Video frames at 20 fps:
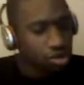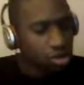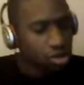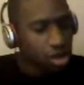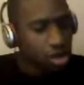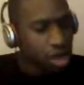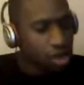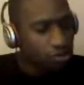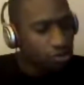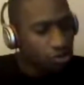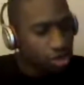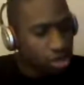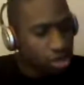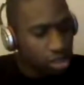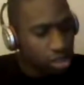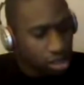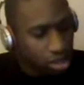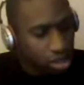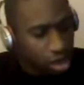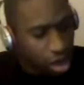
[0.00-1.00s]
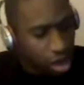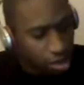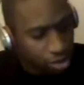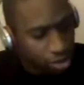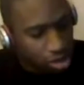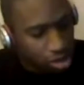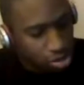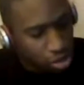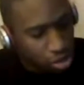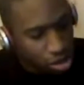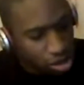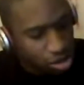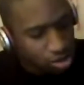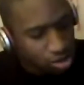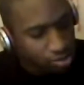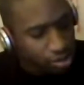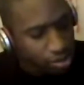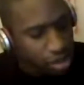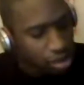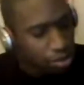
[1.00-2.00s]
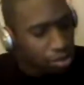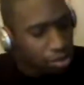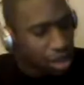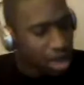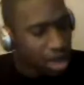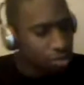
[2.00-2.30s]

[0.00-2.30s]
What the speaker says: But they all have one thing in common: speed.